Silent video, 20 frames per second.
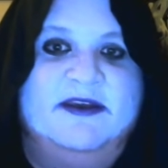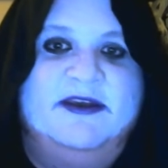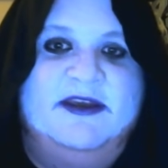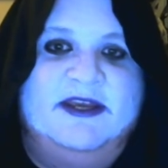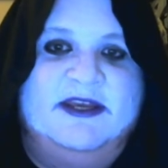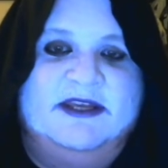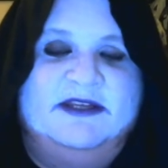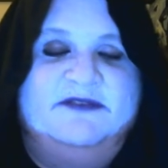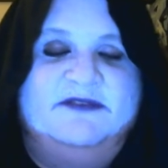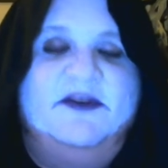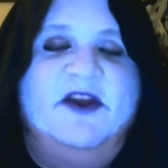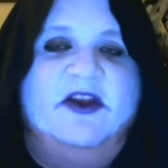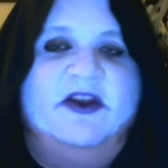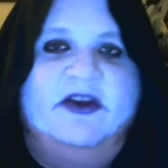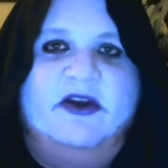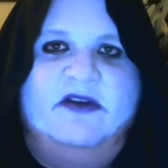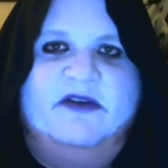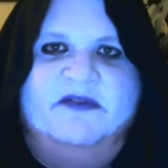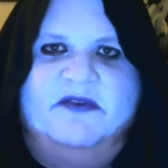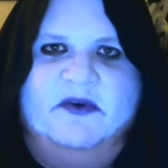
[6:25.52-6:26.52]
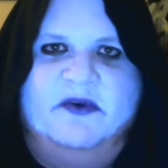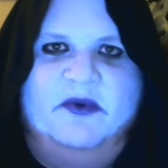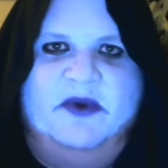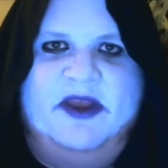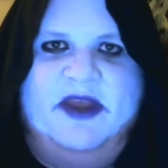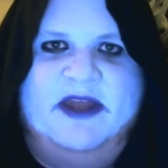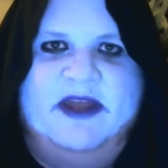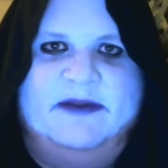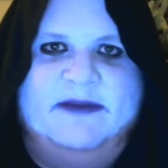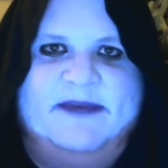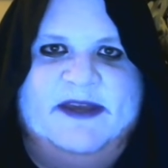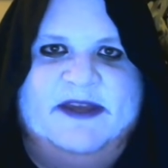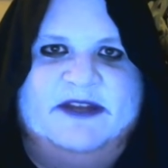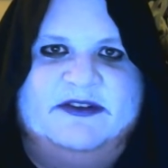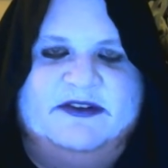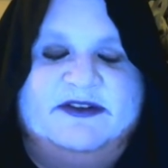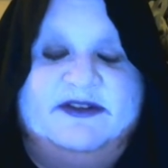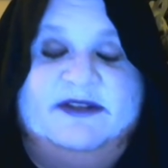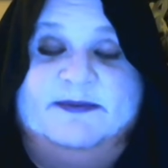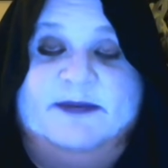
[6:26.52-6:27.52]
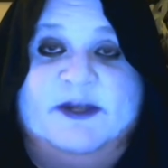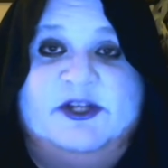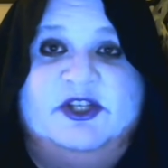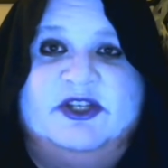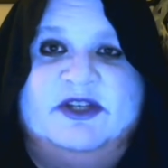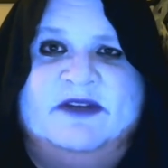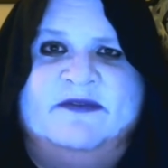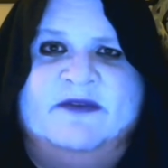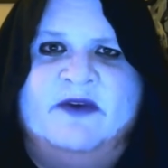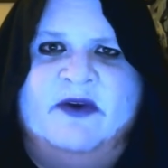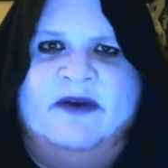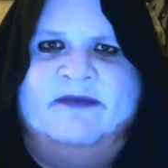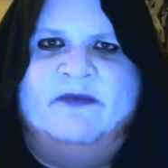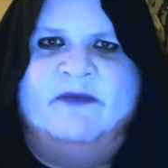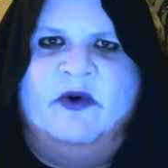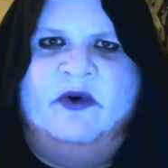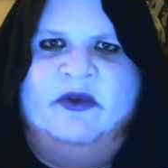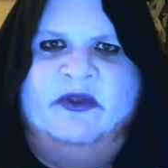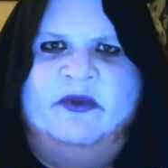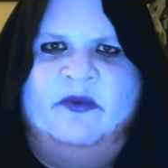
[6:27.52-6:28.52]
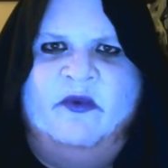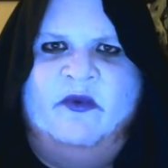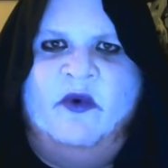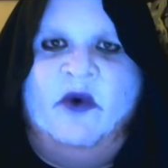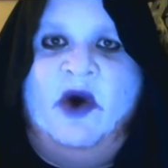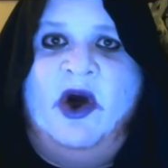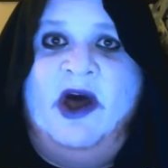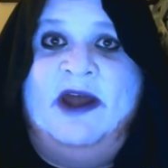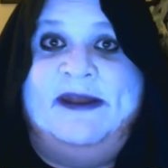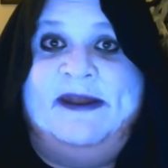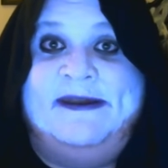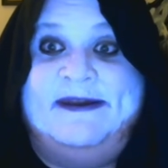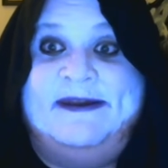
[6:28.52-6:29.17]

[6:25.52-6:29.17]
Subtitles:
He's very good for Reanimator, especially if you have more than one.